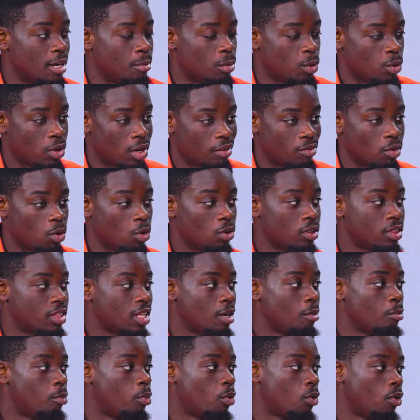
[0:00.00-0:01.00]
they would have gone
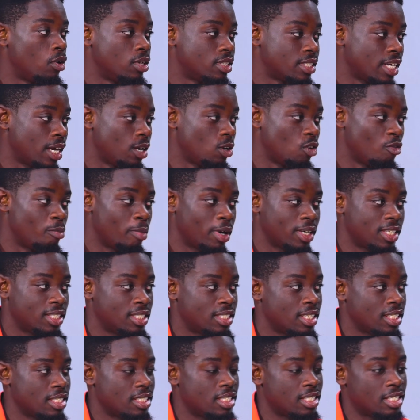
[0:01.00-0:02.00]
10 points ahead of
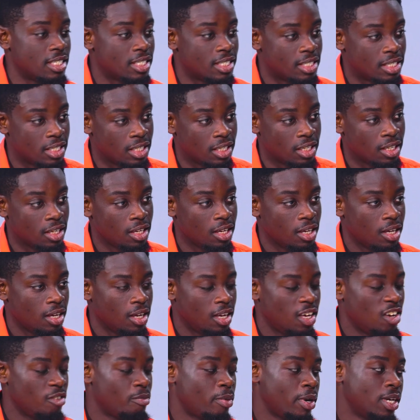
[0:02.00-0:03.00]
Manchester City.
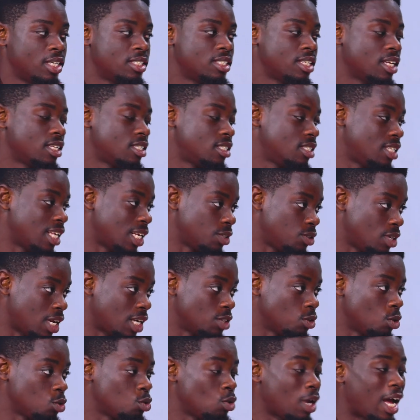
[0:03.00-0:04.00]
If Manchester City
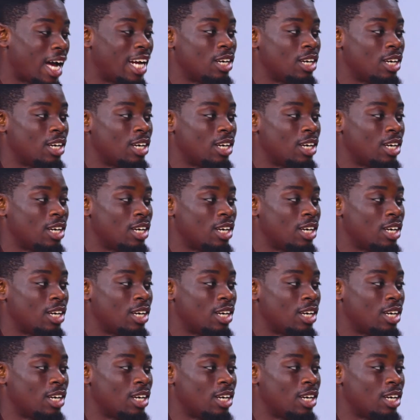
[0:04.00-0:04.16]
had